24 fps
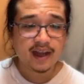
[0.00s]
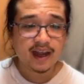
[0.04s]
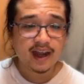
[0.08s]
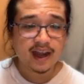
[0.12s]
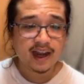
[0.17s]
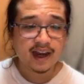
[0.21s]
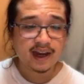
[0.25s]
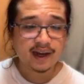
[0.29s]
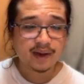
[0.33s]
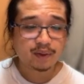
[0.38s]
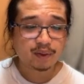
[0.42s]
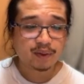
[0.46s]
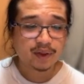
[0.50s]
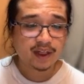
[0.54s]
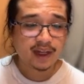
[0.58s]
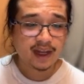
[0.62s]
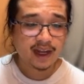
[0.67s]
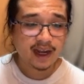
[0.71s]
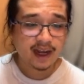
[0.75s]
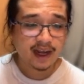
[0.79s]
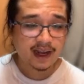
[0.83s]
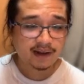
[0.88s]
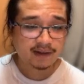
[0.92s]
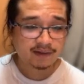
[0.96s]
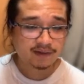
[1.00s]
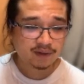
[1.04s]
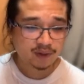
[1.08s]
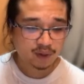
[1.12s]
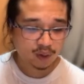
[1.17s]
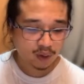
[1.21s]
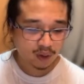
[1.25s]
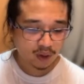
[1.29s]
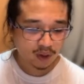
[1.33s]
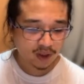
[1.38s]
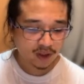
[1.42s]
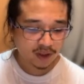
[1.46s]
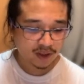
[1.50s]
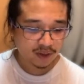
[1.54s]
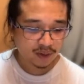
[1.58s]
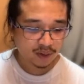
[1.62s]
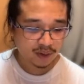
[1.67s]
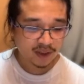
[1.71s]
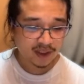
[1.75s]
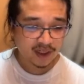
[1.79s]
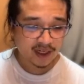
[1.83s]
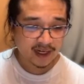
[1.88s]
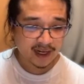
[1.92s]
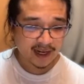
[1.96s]
I will have to also
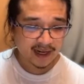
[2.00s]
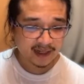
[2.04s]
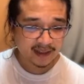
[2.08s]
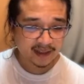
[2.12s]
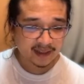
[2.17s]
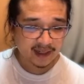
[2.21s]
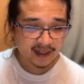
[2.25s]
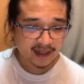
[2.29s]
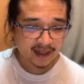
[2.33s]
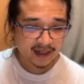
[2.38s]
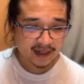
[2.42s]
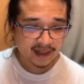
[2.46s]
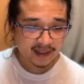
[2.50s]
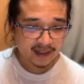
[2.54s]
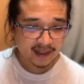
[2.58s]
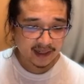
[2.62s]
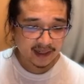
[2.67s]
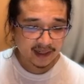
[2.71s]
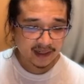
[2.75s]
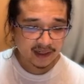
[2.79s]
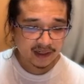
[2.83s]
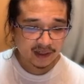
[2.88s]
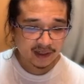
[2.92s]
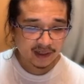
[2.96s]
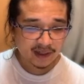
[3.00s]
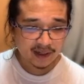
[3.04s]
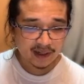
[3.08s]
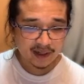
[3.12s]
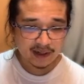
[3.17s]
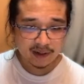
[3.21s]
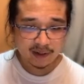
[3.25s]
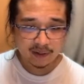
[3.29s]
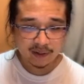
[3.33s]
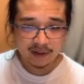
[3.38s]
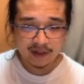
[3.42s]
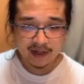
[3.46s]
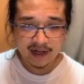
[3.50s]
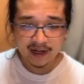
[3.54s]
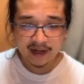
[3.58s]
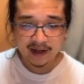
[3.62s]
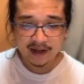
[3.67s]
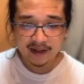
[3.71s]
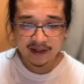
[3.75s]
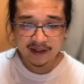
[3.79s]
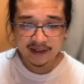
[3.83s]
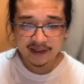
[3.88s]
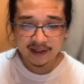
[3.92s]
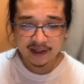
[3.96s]
select these
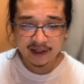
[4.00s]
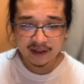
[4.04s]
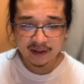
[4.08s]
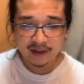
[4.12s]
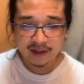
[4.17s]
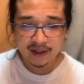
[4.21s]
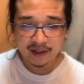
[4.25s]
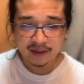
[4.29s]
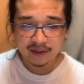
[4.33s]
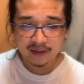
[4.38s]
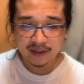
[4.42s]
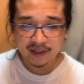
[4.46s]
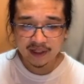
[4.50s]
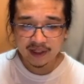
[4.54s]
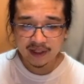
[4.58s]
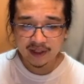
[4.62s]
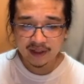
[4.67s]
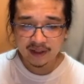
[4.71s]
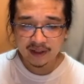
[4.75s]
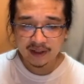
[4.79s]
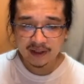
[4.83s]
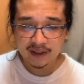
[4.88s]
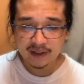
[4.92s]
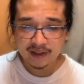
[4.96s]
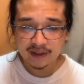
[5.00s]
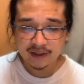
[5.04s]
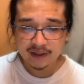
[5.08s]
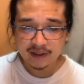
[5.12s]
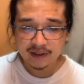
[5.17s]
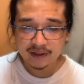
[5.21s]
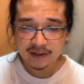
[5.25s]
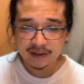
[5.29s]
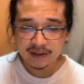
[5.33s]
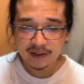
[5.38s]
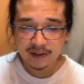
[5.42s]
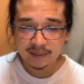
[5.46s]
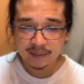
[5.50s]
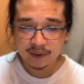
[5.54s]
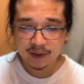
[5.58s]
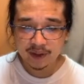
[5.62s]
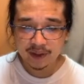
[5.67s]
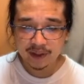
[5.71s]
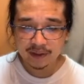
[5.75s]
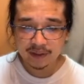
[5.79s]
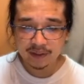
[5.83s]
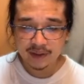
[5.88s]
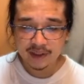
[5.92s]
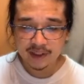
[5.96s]
areas around here. So I'm
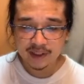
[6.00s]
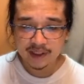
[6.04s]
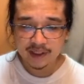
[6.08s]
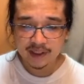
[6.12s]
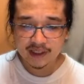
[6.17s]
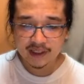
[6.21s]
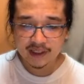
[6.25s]
going to just